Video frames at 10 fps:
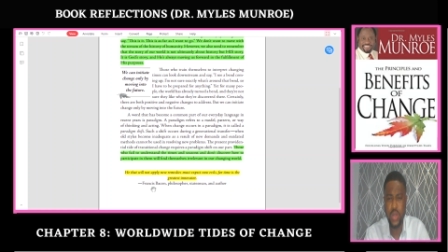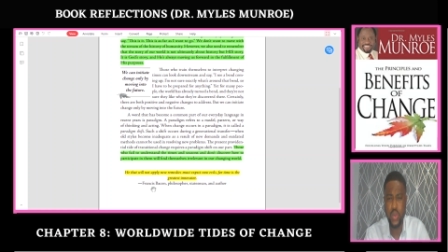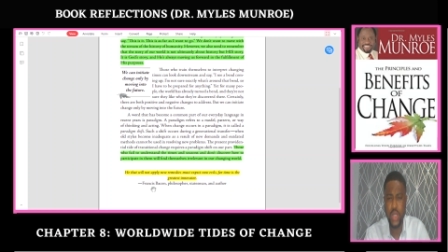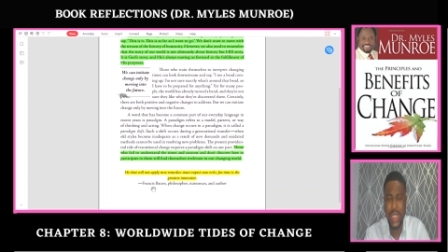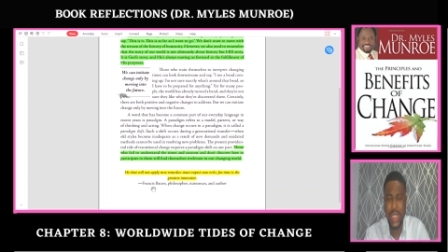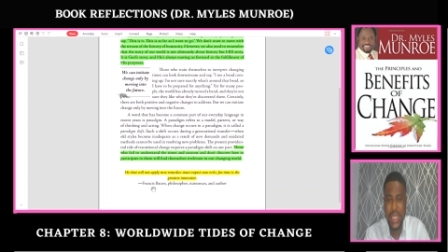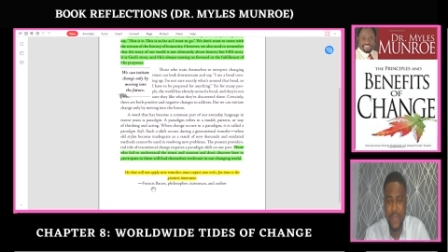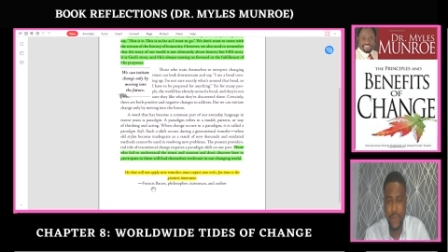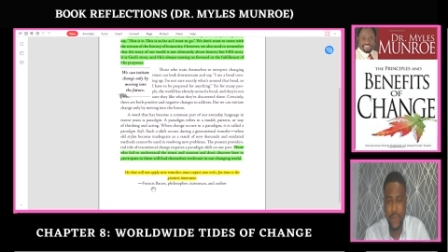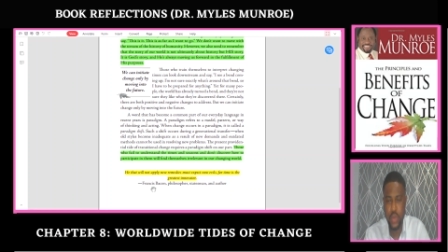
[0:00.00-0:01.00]
will
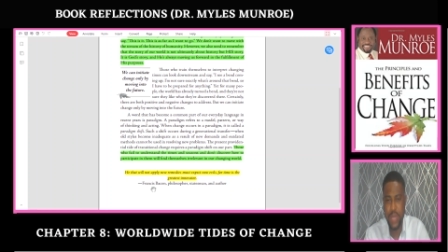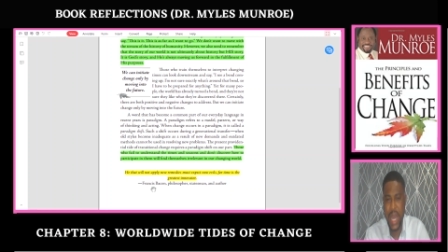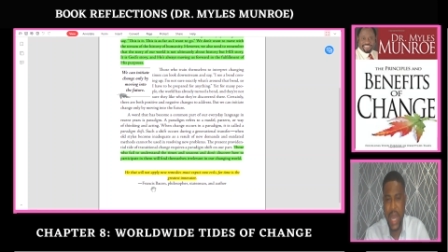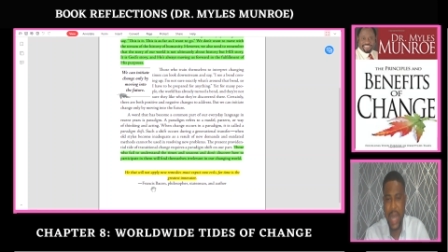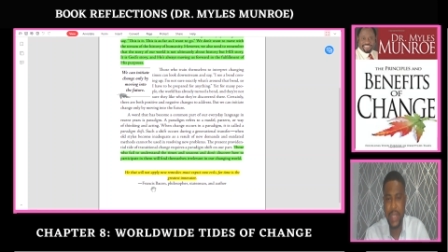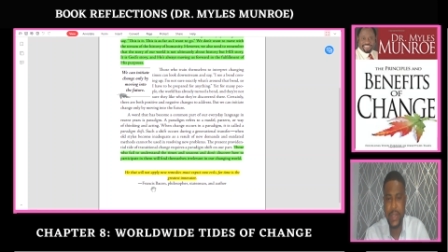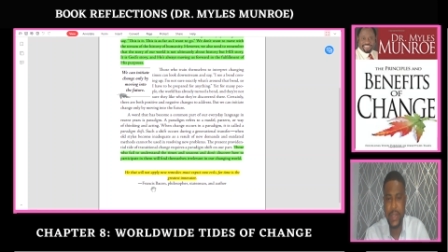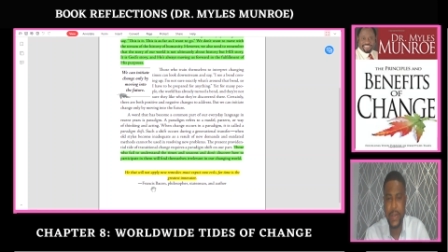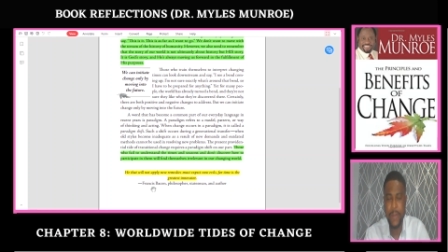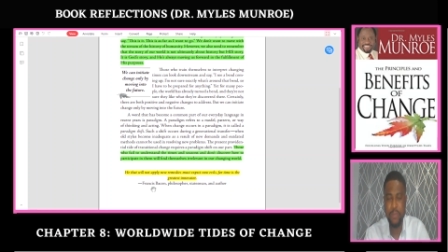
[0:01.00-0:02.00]
leave you behind,
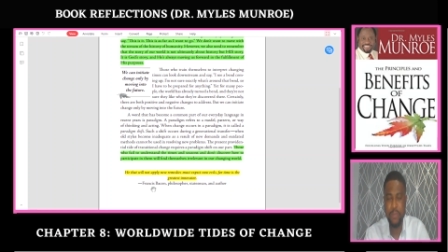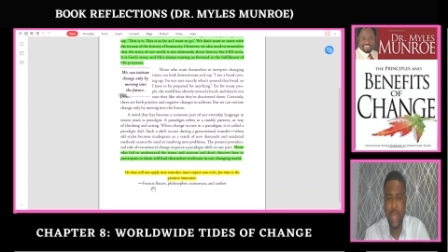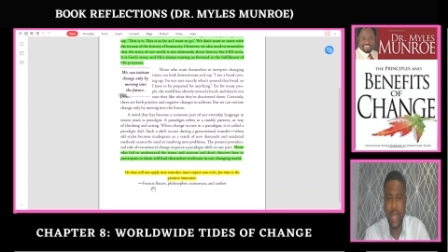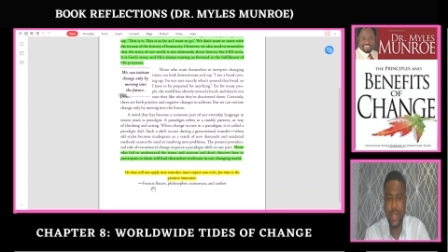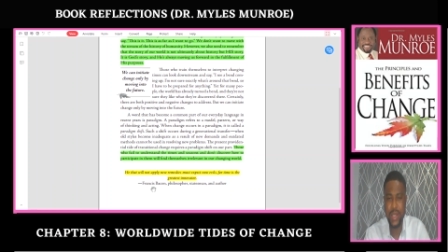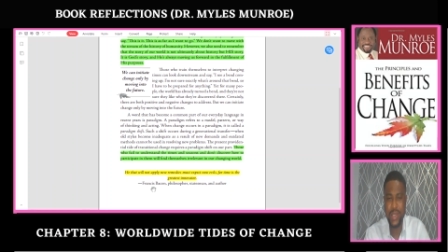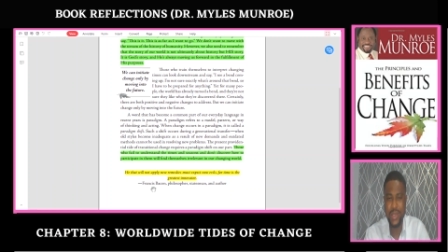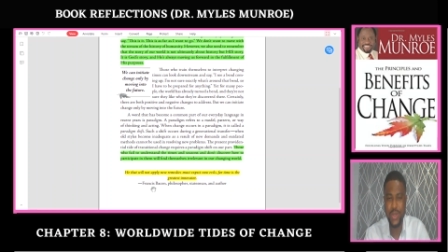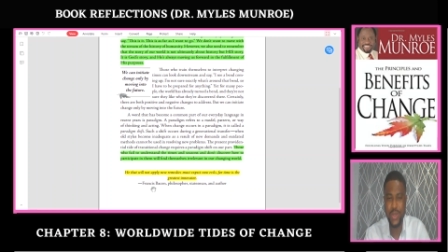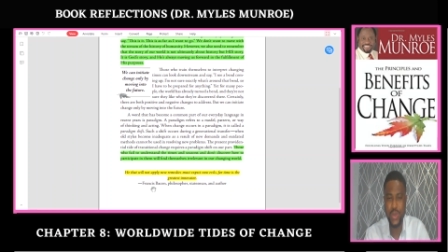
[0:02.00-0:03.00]
and
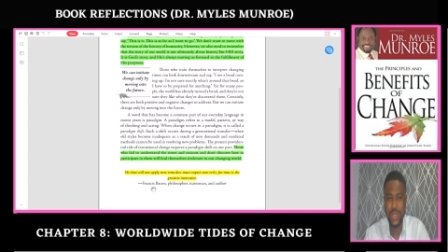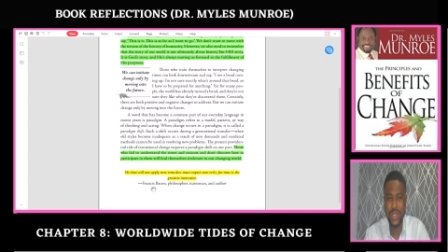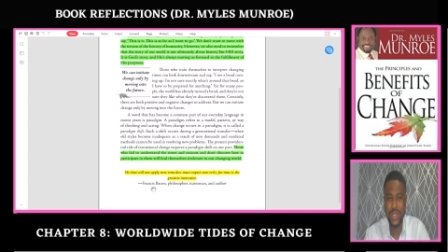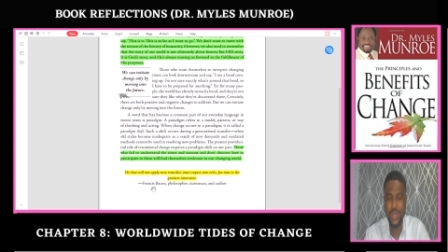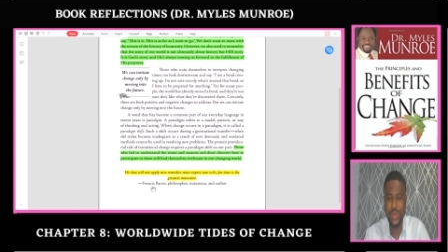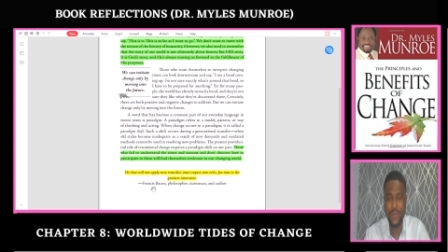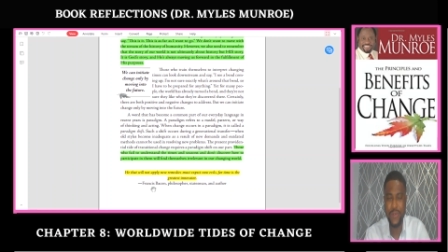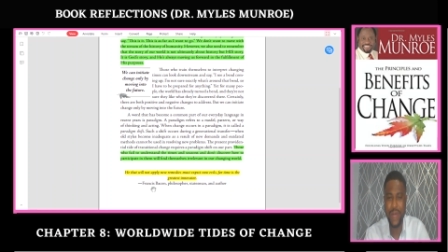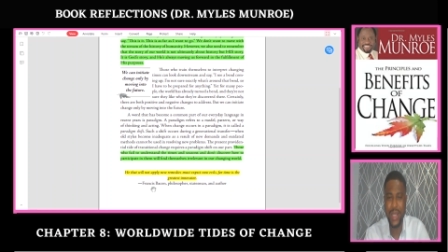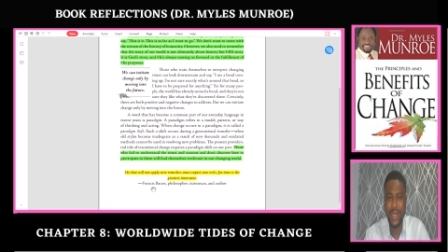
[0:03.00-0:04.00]
you would you would
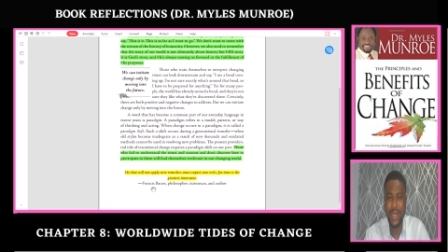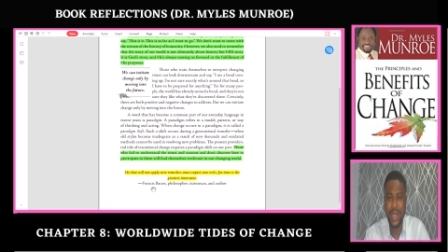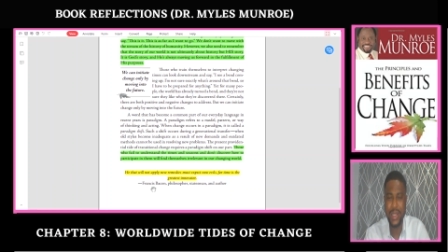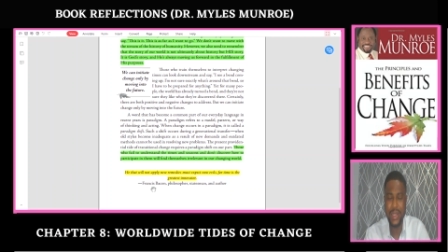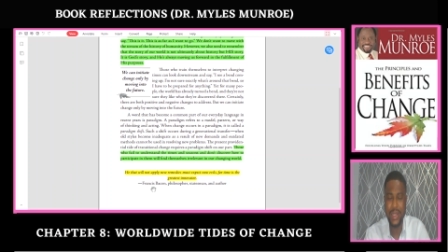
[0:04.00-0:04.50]
find that